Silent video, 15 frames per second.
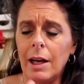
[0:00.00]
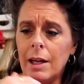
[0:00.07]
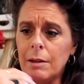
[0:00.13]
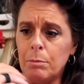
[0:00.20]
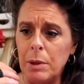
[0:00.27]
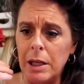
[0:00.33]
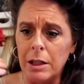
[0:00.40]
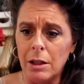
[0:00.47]

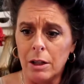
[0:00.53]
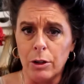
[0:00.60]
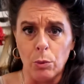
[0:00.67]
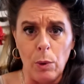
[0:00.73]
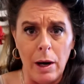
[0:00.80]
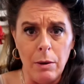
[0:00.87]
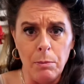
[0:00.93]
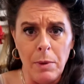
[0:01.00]
and being on the
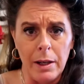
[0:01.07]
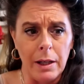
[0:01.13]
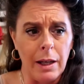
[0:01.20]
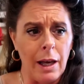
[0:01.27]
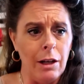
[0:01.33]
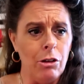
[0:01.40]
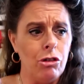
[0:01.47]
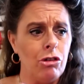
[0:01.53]
right
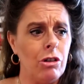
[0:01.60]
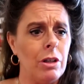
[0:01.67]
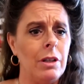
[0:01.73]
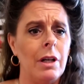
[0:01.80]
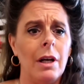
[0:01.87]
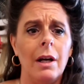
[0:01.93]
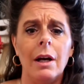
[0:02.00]
medication